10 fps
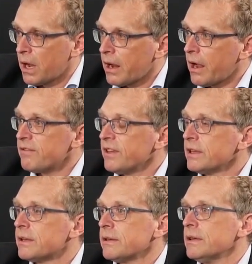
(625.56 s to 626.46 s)
I
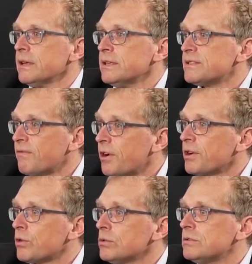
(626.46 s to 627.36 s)
think it's very
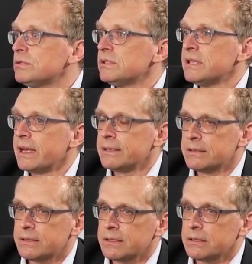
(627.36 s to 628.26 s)
good that
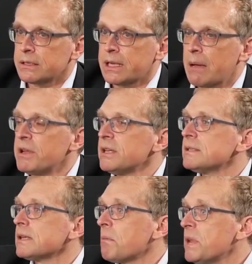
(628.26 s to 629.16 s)
the
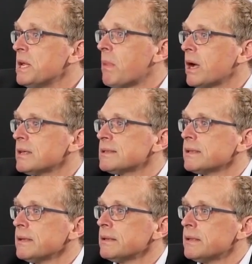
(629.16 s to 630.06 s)
cabinets are minimized
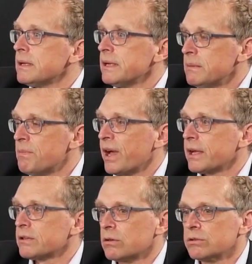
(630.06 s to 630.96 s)
and the
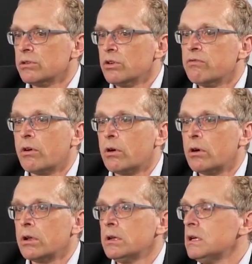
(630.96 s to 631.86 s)
impact on the
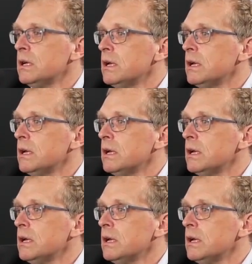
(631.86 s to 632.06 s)
overall